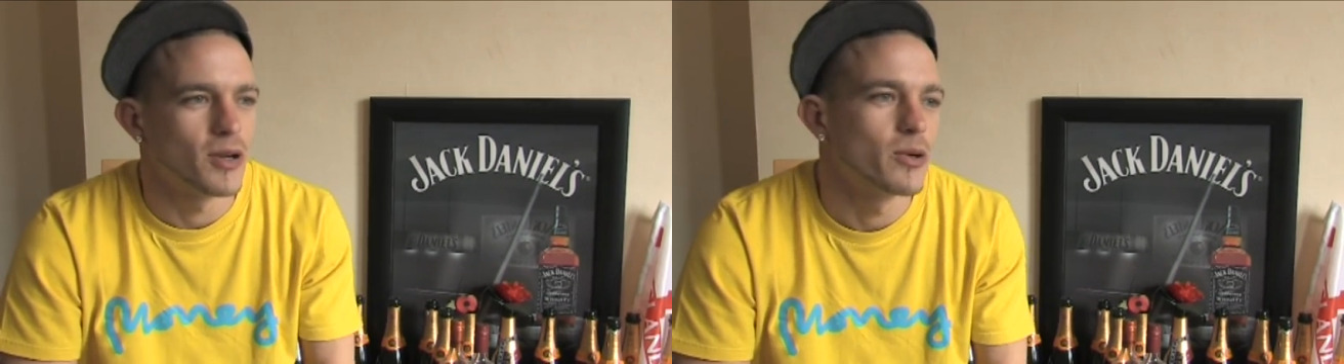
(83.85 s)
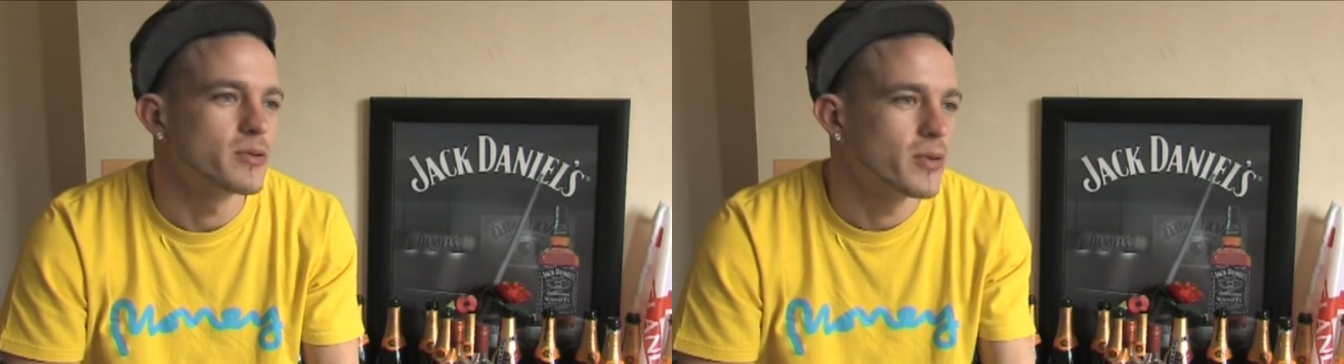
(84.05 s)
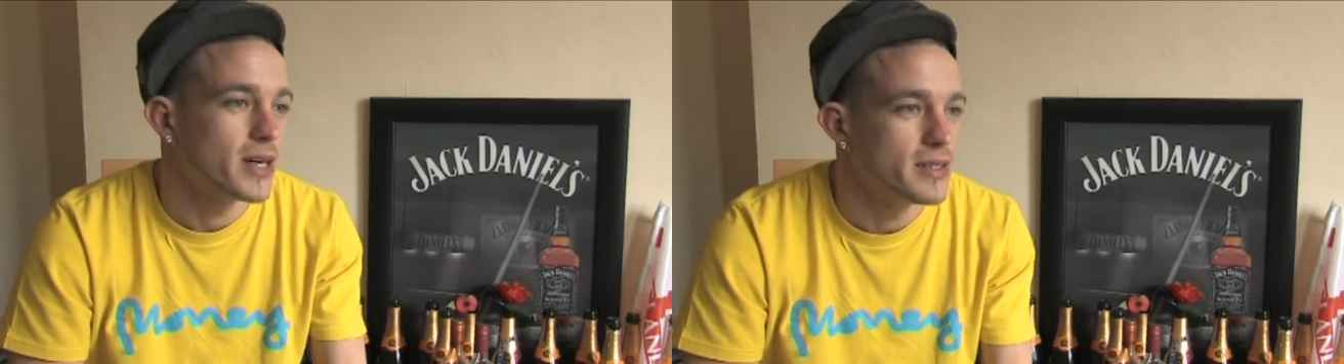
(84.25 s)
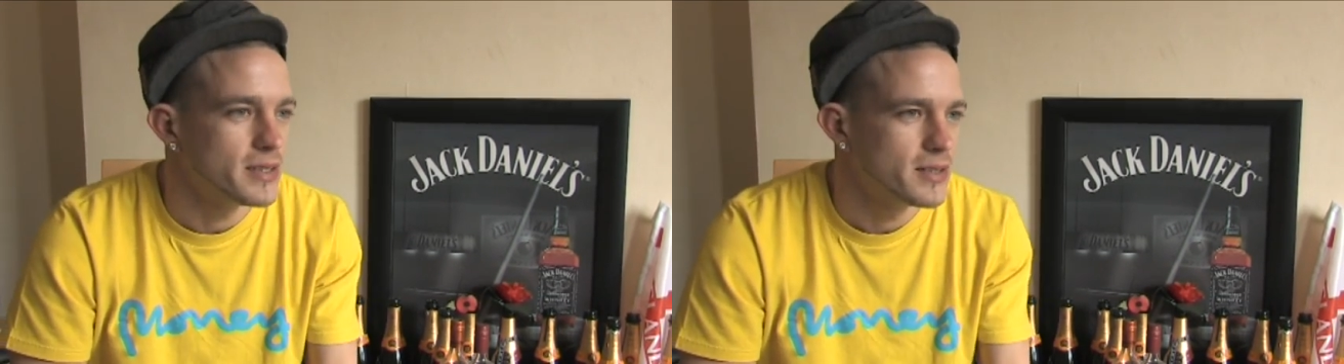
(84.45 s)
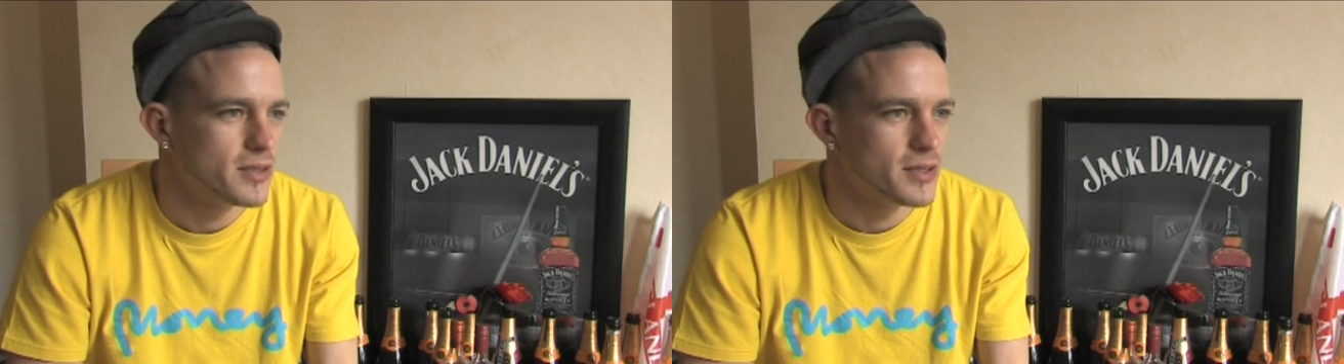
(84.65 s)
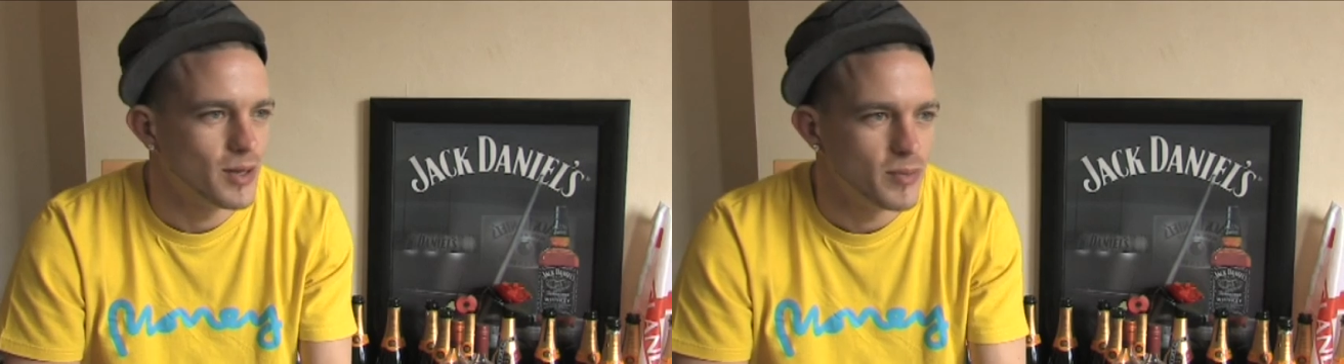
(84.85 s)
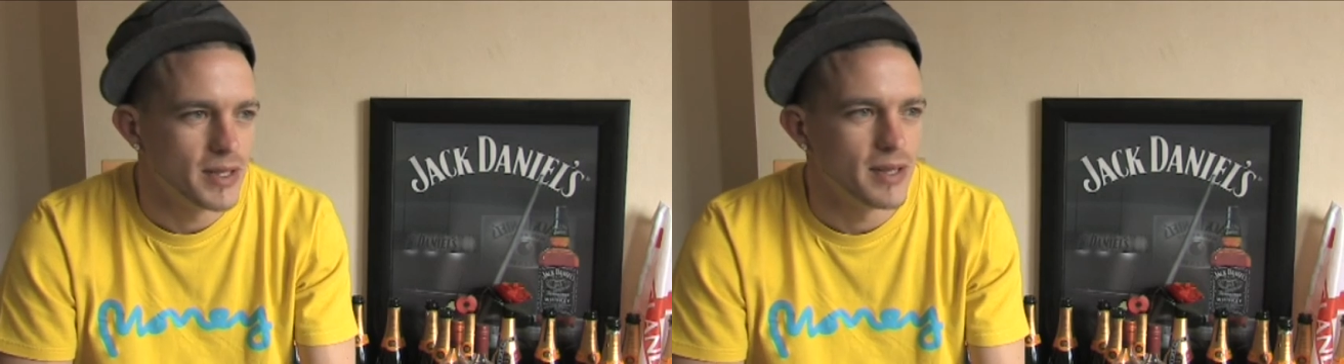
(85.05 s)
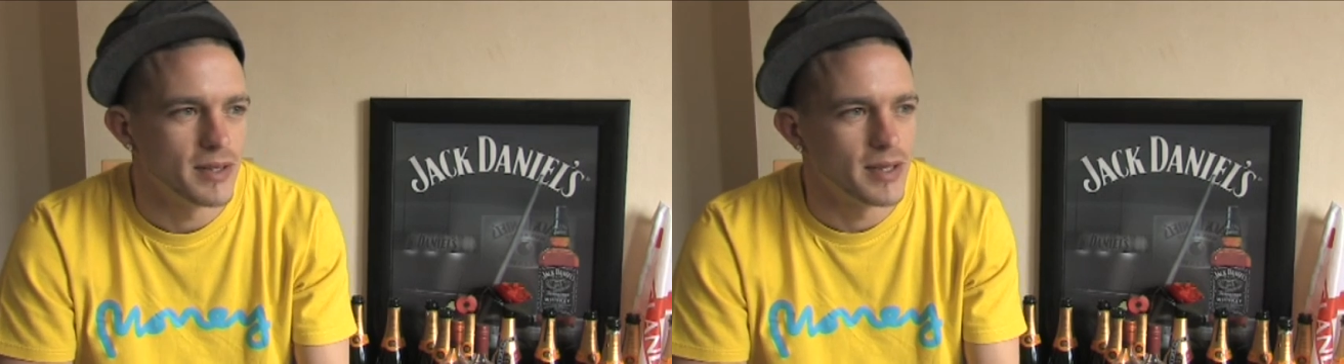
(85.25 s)
of closed-minded, do you know what
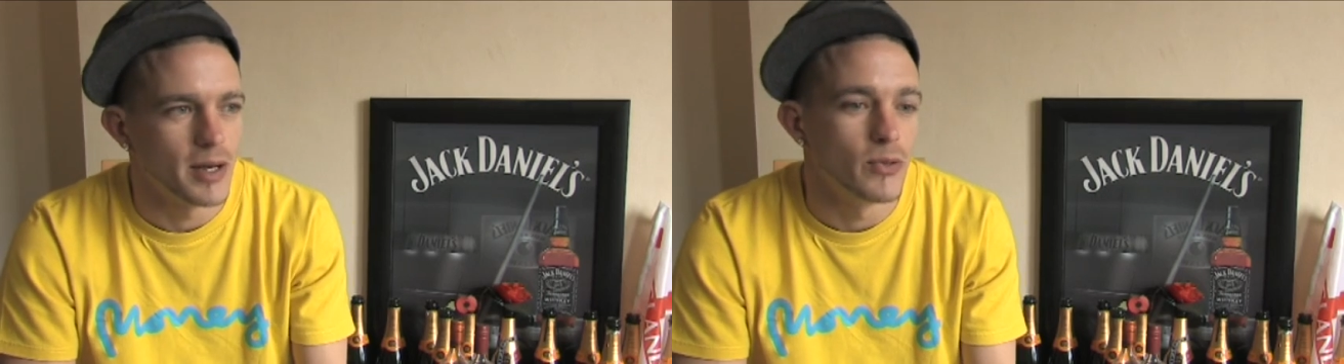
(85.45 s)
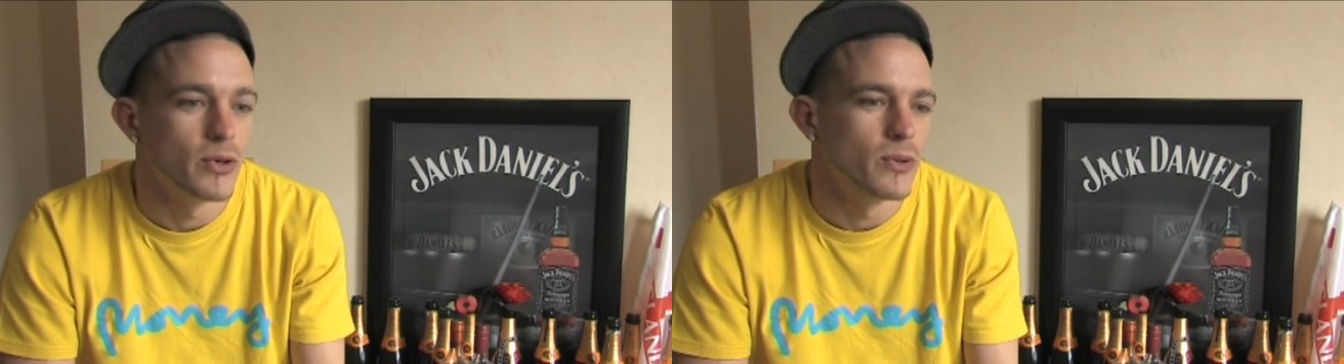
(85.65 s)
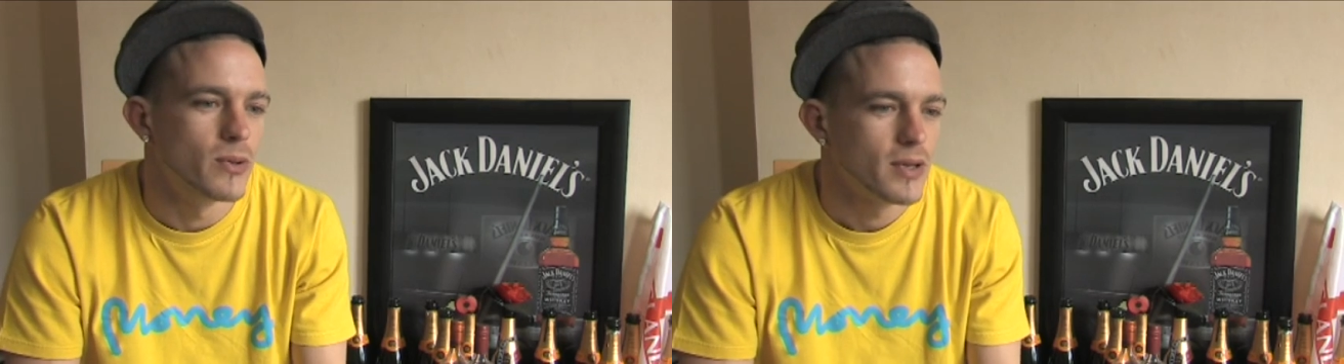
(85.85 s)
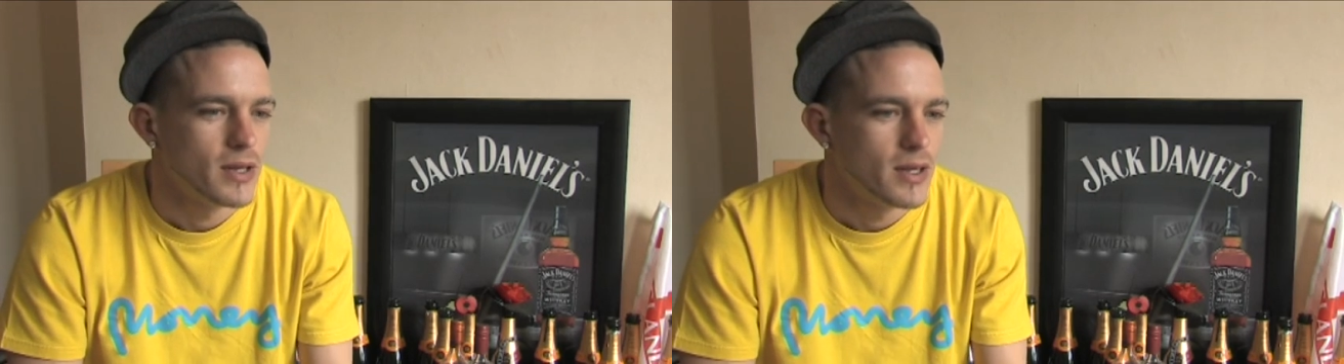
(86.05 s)
I mean? They will,